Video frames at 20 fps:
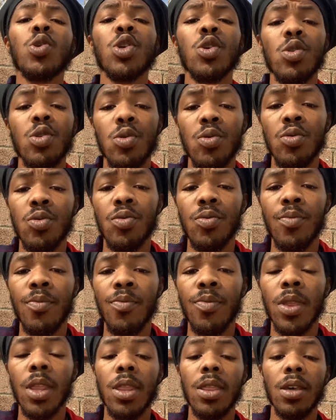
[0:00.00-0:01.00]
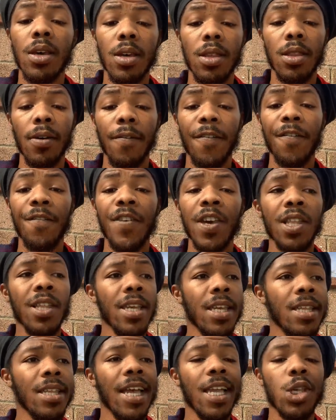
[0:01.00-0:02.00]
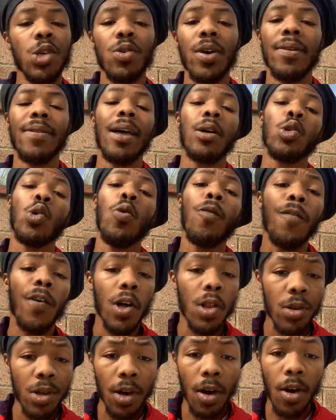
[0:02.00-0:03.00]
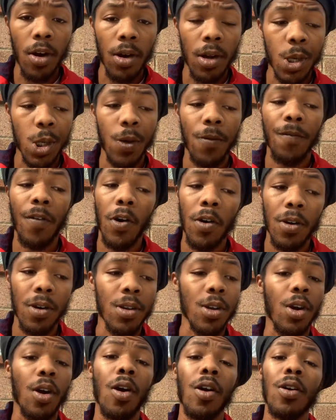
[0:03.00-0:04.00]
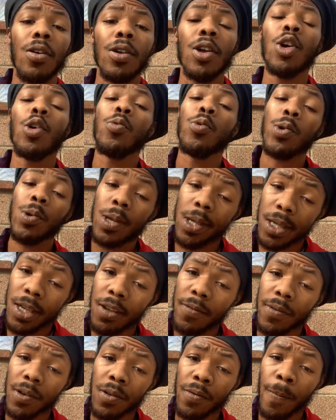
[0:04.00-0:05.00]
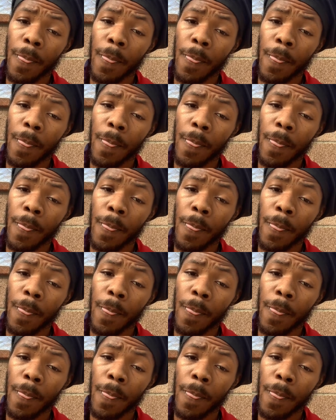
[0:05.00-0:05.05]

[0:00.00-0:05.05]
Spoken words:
to do. The feeling that you have. Now, don't follow your heart, because your heart will deceive you.